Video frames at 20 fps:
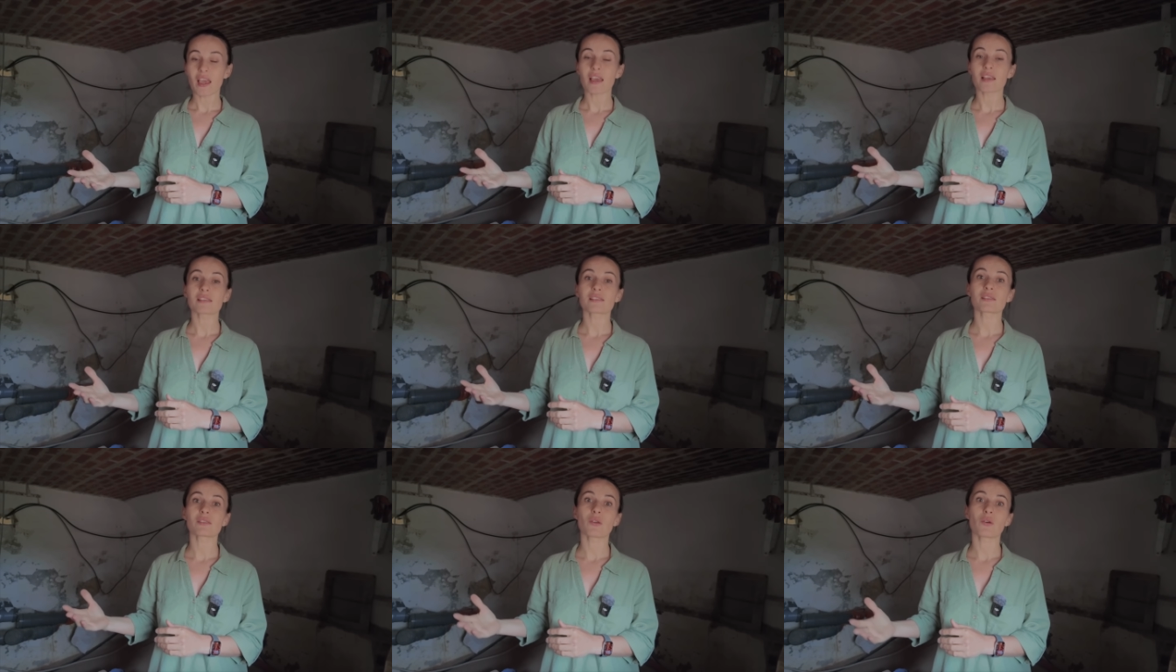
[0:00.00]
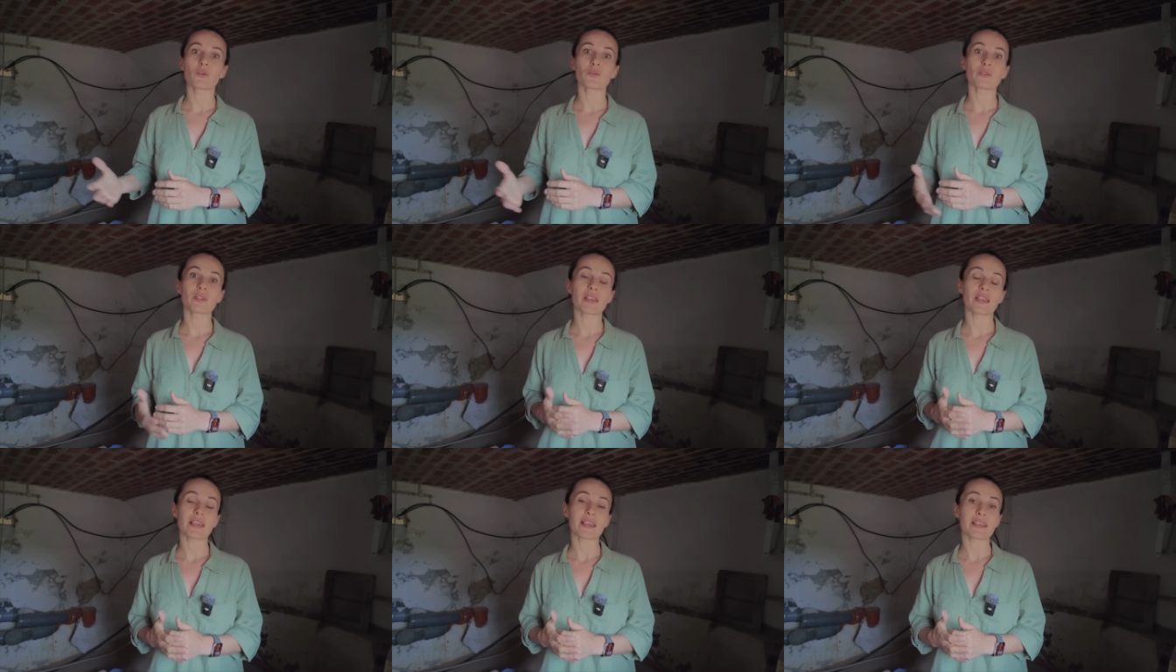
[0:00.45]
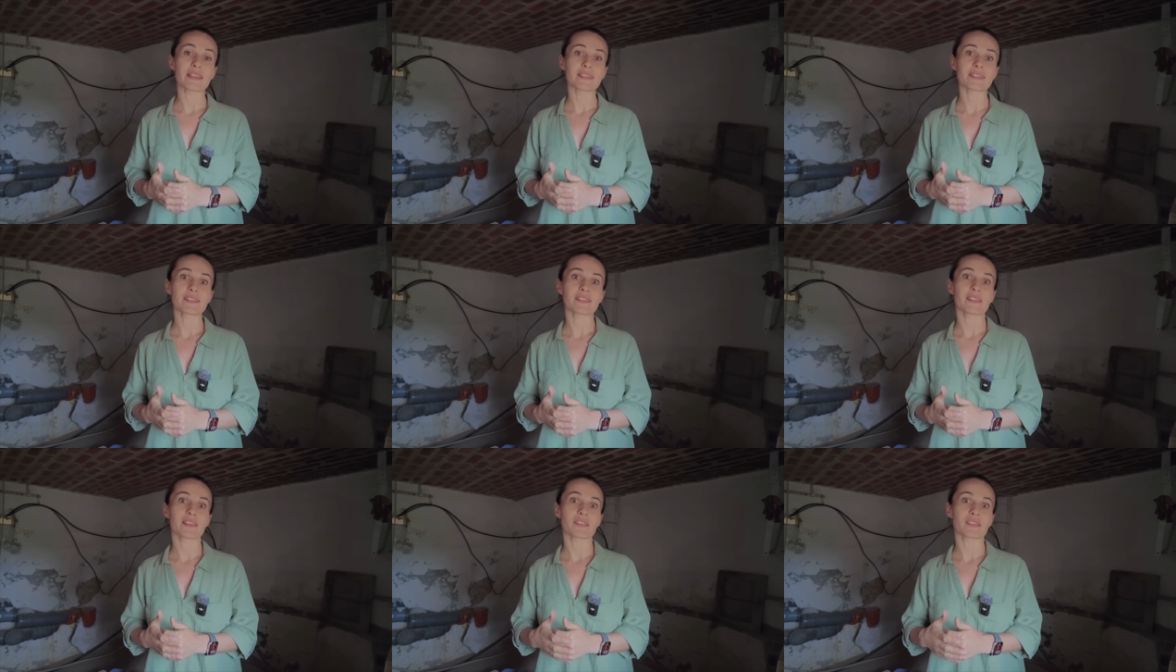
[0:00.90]
as long
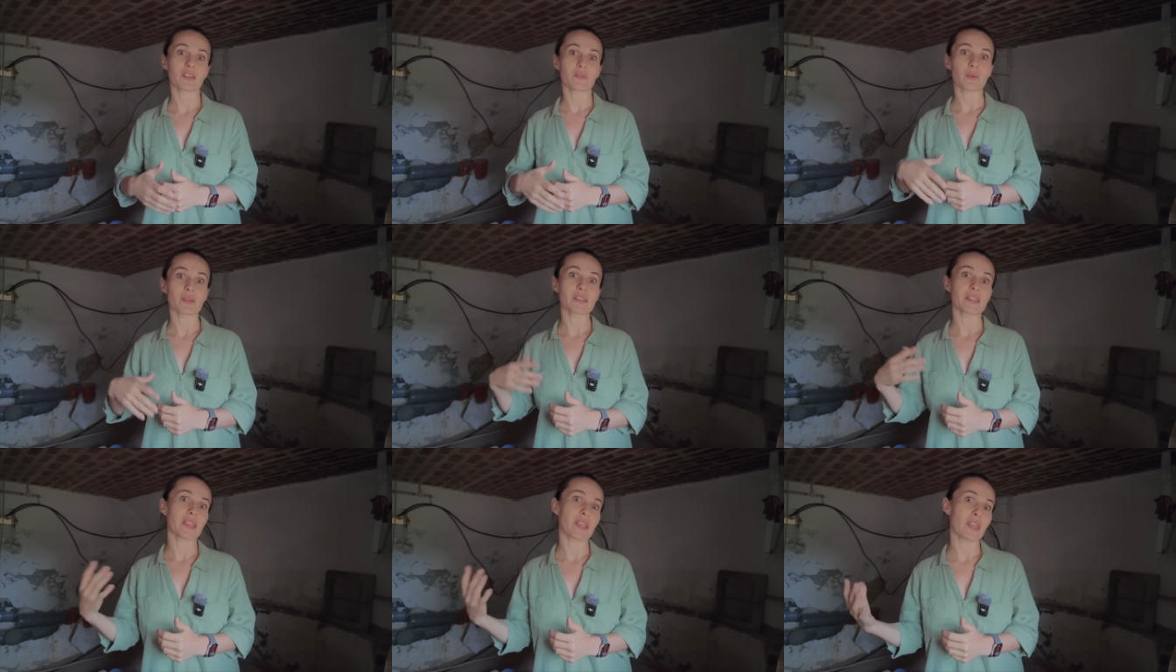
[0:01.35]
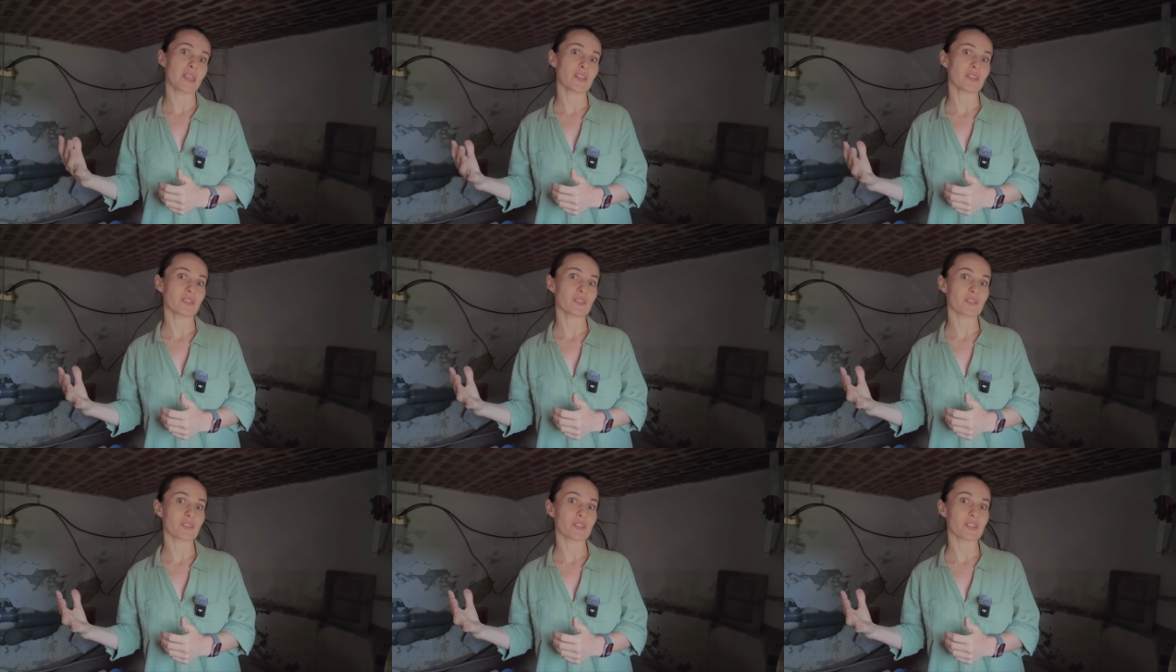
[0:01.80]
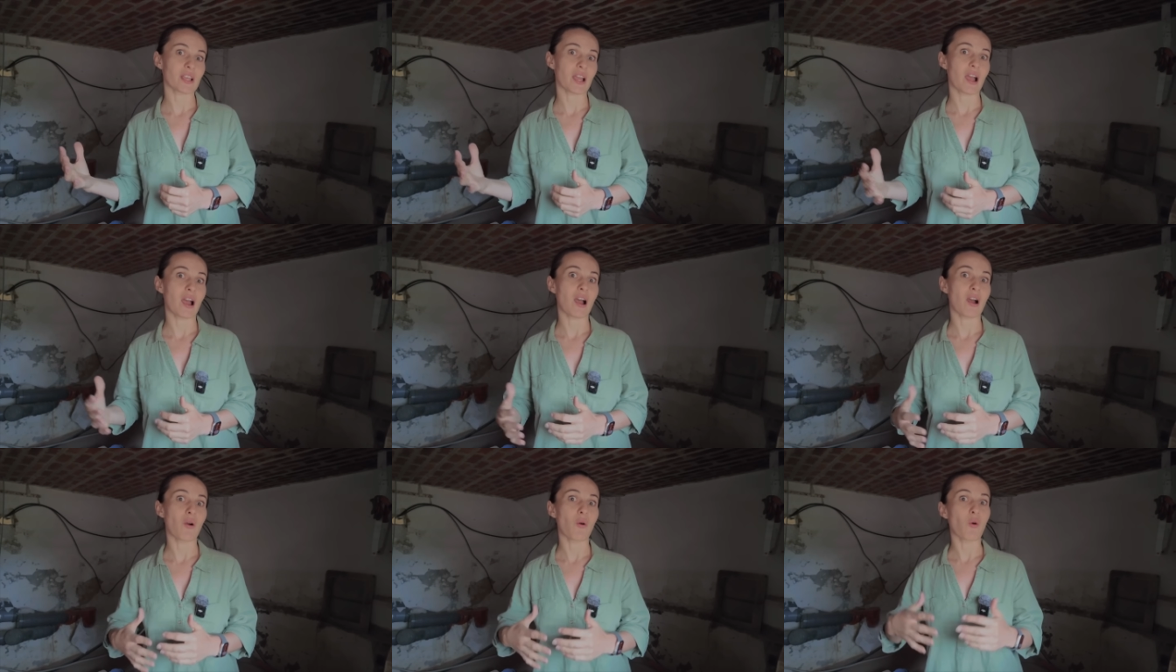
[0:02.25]
as the radiators
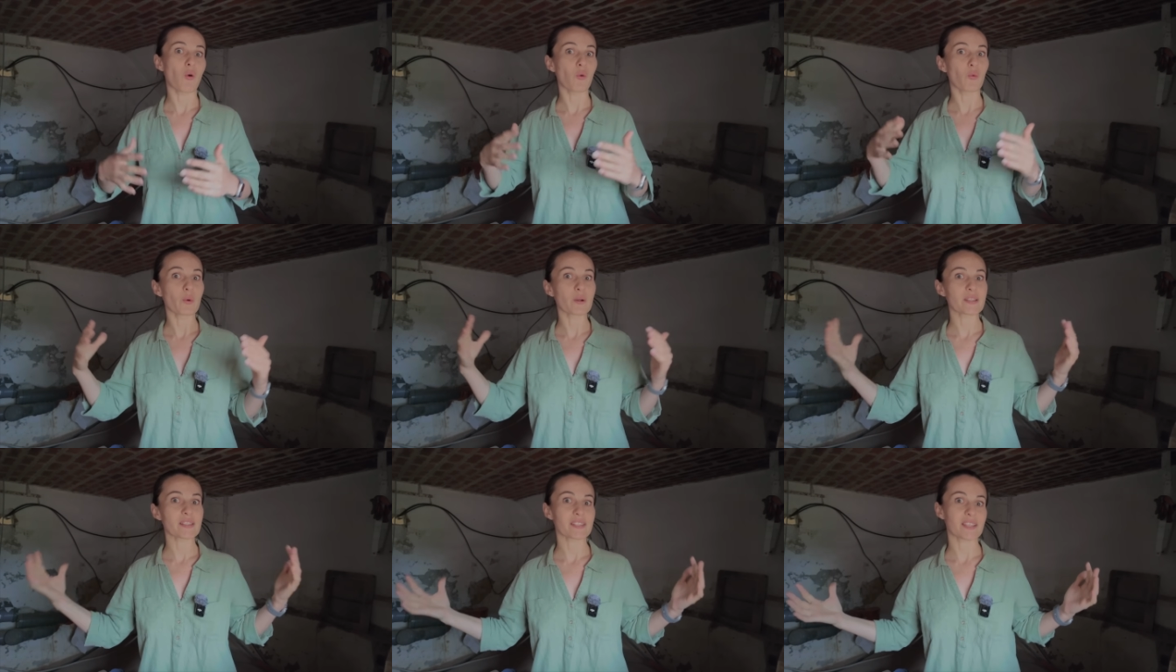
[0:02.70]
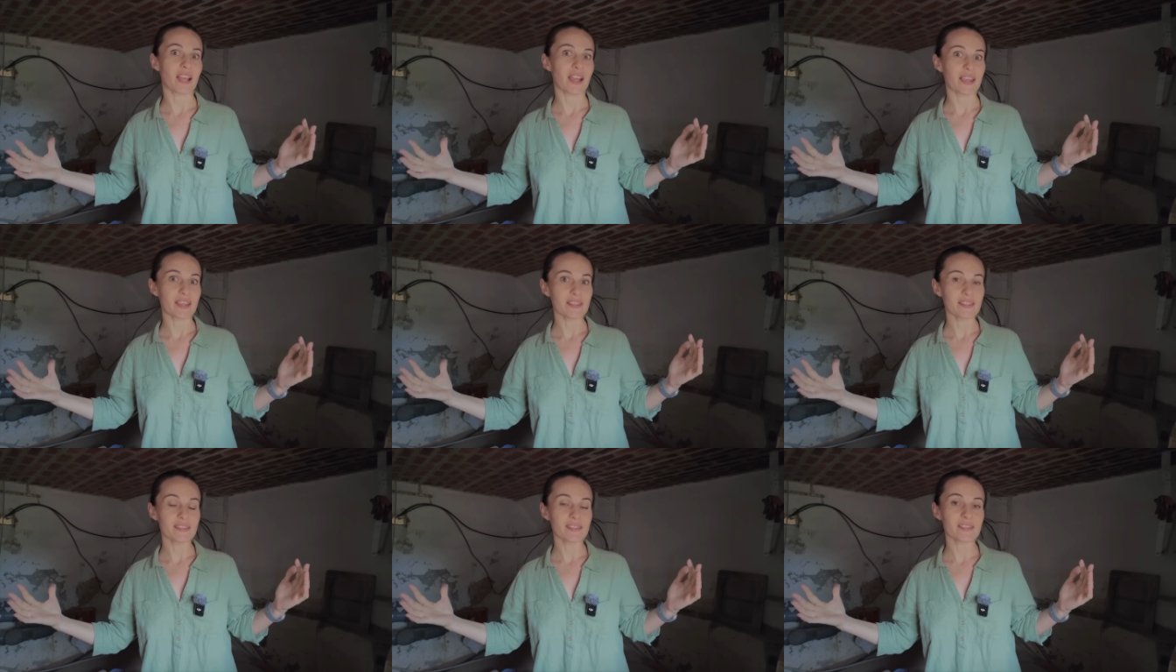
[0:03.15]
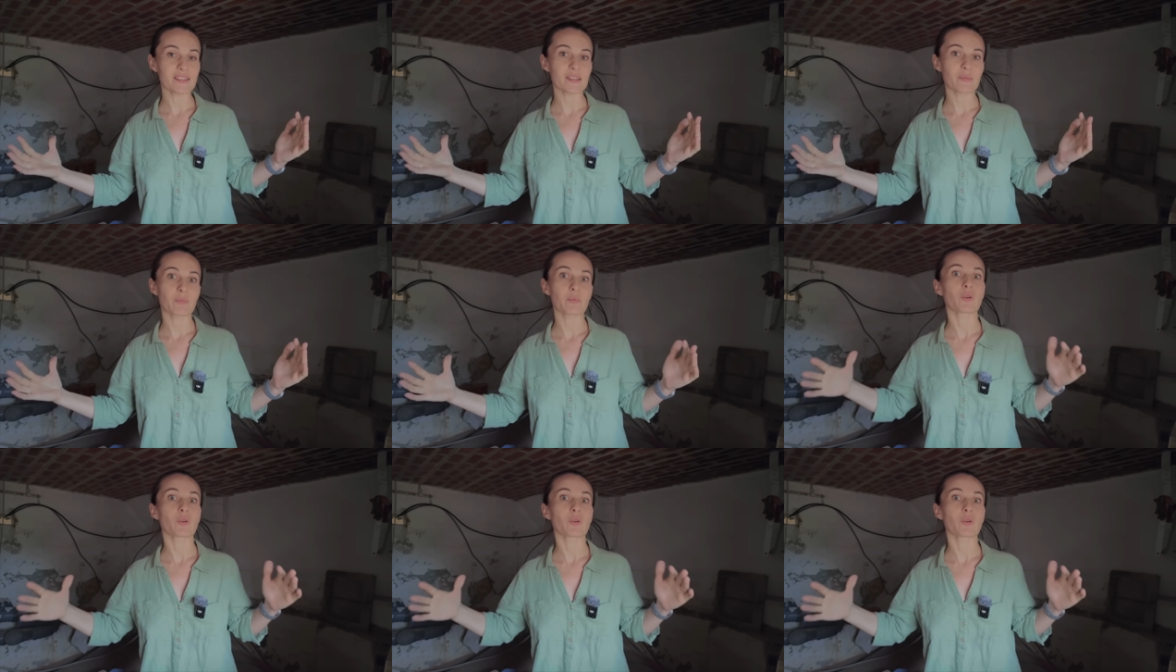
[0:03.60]
are oversized,